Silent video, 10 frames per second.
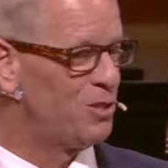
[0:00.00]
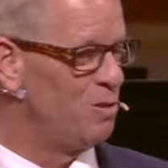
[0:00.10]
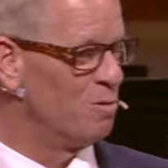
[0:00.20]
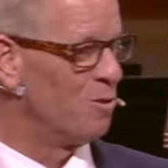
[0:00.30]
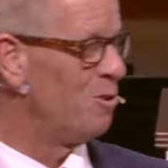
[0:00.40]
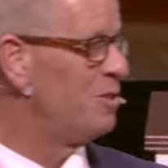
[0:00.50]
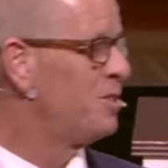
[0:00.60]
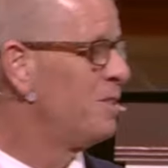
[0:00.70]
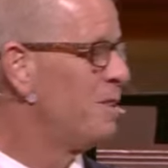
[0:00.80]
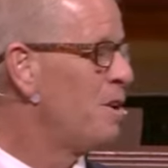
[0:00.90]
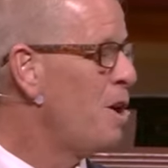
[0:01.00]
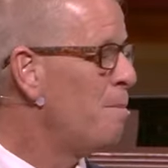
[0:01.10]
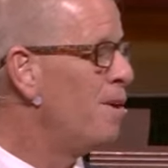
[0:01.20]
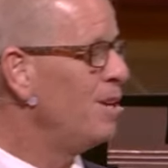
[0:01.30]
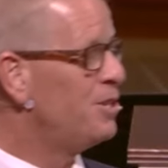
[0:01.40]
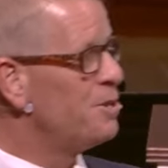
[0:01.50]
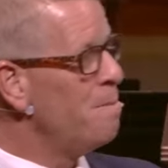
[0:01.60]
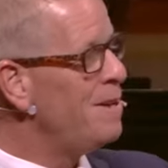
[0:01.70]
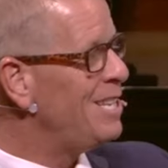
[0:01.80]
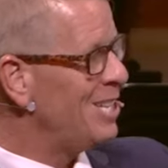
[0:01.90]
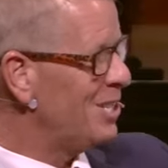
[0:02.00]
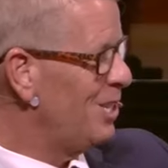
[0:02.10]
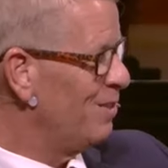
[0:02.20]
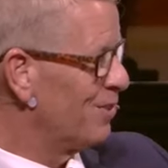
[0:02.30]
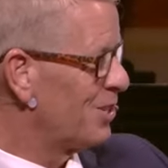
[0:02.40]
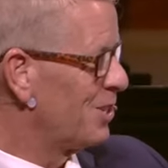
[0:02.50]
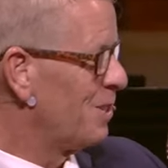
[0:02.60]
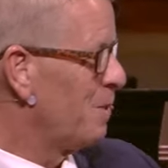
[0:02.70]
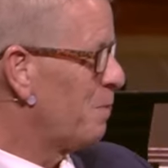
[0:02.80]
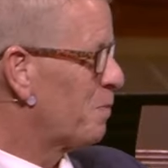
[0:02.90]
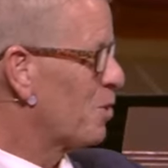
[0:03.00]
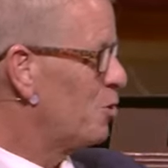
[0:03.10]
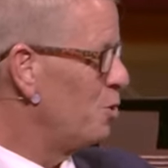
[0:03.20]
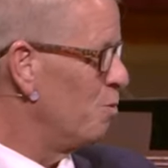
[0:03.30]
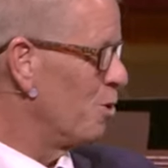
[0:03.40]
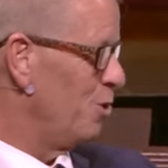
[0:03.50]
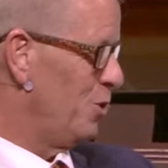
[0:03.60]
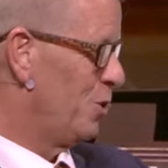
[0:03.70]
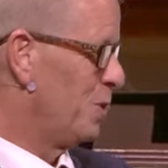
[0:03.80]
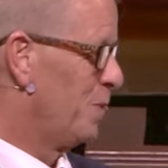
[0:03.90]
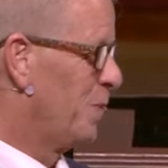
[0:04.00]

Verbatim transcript: to words, but diminutives to words.